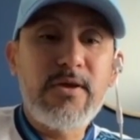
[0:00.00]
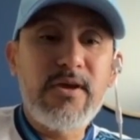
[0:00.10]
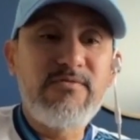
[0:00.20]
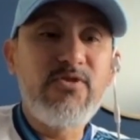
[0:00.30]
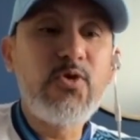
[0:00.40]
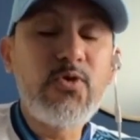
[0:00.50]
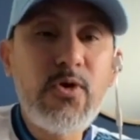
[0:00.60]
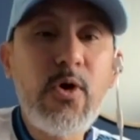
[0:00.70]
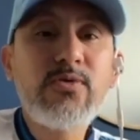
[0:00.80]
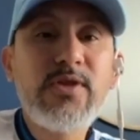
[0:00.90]
if you
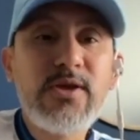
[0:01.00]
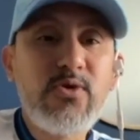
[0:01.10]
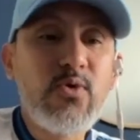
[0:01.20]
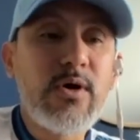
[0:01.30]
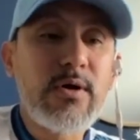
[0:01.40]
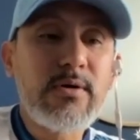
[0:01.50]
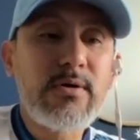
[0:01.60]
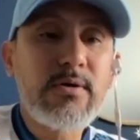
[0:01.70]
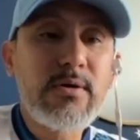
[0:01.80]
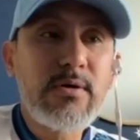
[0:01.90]
know that you are
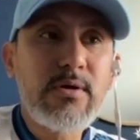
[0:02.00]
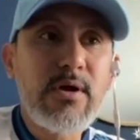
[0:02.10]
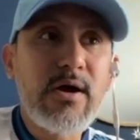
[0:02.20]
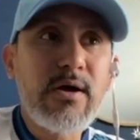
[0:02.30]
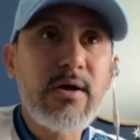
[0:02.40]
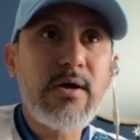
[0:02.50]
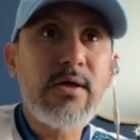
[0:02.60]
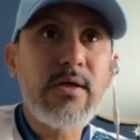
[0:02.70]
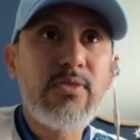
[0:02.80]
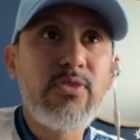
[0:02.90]

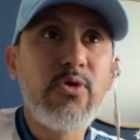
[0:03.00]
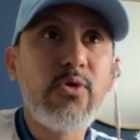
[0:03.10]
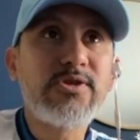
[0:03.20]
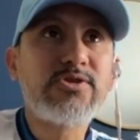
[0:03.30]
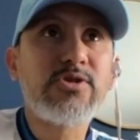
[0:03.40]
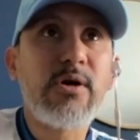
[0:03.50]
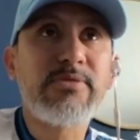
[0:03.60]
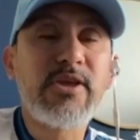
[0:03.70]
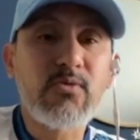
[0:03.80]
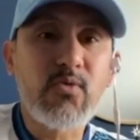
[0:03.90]
doing
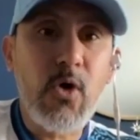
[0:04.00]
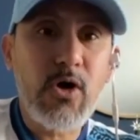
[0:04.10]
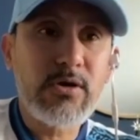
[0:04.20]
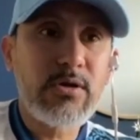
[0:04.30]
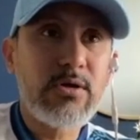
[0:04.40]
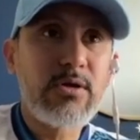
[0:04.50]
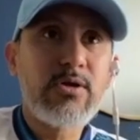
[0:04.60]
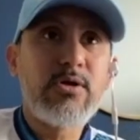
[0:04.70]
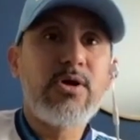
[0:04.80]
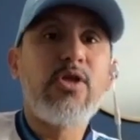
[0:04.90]
something wrong,
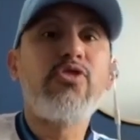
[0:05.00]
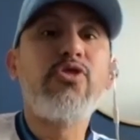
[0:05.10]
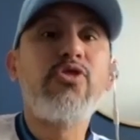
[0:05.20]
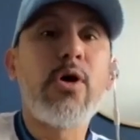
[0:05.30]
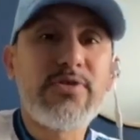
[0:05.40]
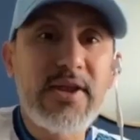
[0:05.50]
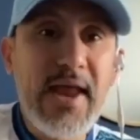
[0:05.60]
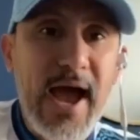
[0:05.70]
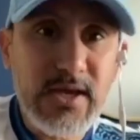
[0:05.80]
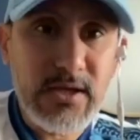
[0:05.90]
don't
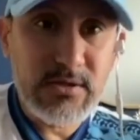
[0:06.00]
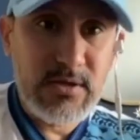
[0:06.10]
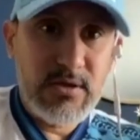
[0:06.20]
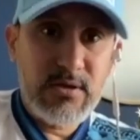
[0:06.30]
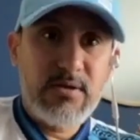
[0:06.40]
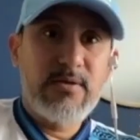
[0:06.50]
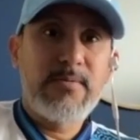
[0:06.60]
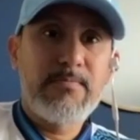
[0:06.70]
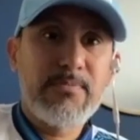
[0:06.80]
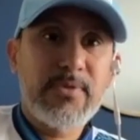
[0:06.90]
deny it.
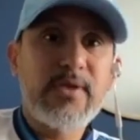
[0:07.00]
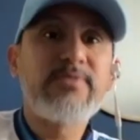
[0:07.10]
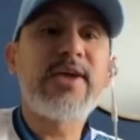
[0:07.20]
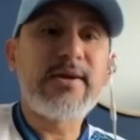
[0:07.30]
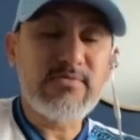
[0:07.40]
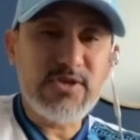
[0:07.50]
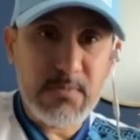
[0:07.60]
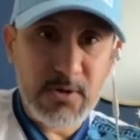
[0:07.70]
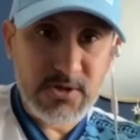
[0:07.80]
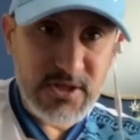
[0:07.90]
Take
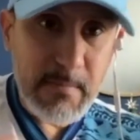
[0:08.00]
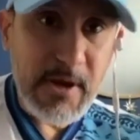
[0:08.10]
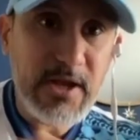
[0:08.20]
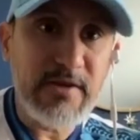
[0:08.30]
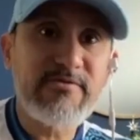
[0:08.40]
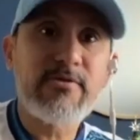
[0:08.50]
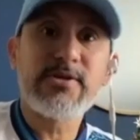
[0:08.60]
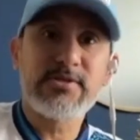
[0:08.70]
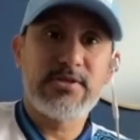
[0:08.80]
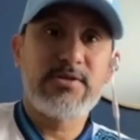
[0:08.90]
responsibility for it.
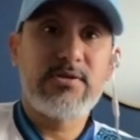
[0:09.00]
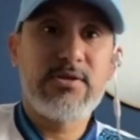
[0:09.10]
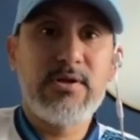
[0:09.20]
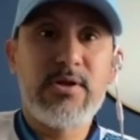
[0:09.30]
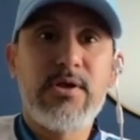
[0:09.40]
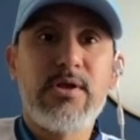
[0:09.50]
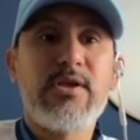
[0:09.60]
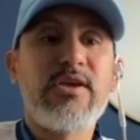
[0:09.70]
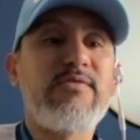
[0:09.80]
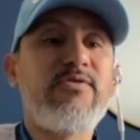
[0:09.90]

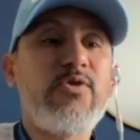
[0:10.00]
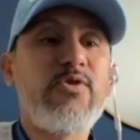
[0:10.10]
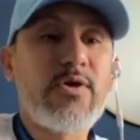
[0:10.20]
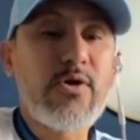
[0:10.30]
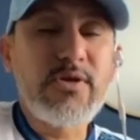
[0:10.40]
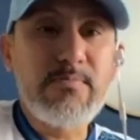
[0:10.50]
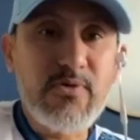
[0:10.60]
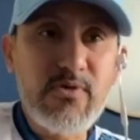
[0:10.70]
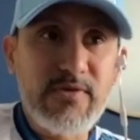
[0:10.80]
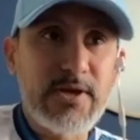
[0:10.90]
If you are not
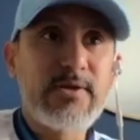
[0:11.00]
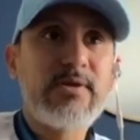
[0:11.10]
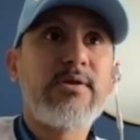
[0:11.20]
improving,